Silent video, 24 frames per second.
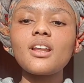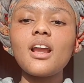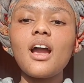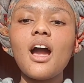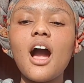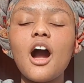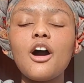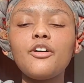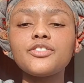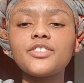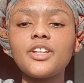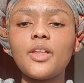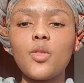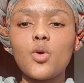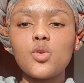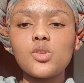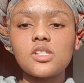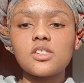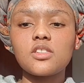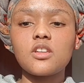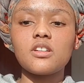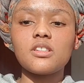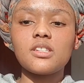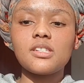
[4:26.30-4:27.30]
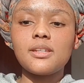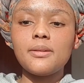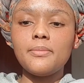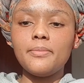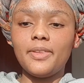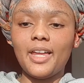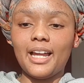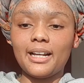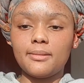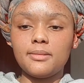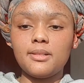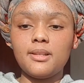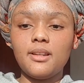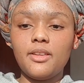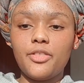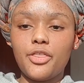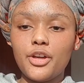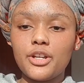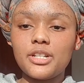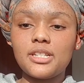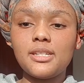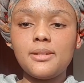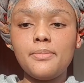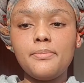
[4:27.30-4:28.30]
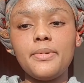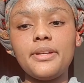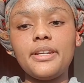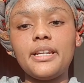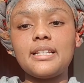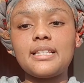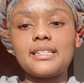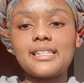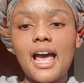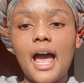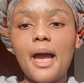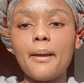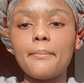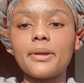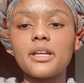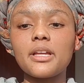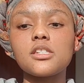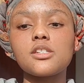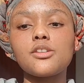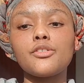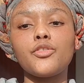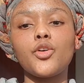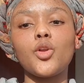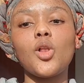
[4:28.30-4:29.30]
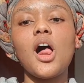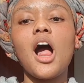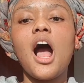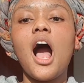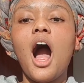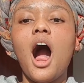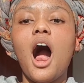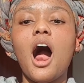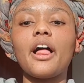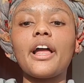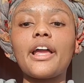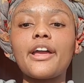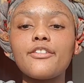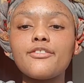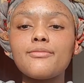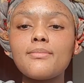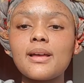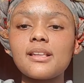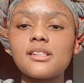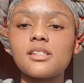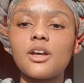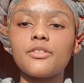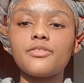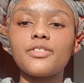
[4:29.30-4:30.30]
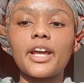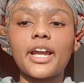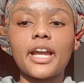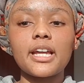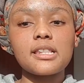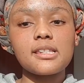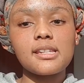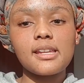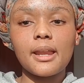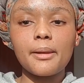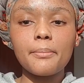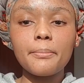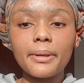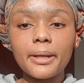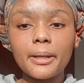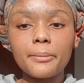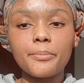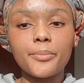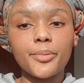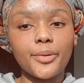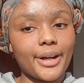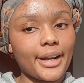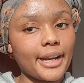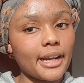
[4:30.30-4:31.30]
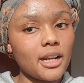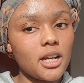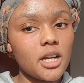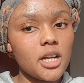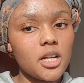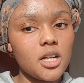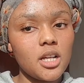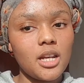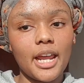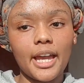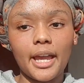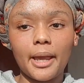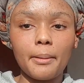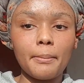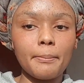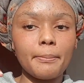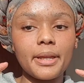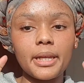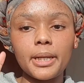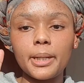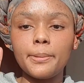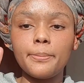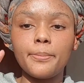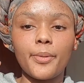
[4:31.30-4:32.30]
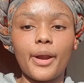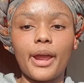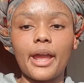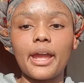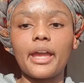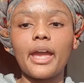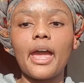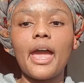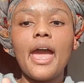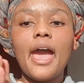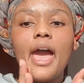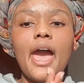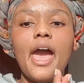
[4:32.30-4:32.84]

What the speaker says: after those 30-minute time interval, I'll give myself like a 10-minute break, like a mini break,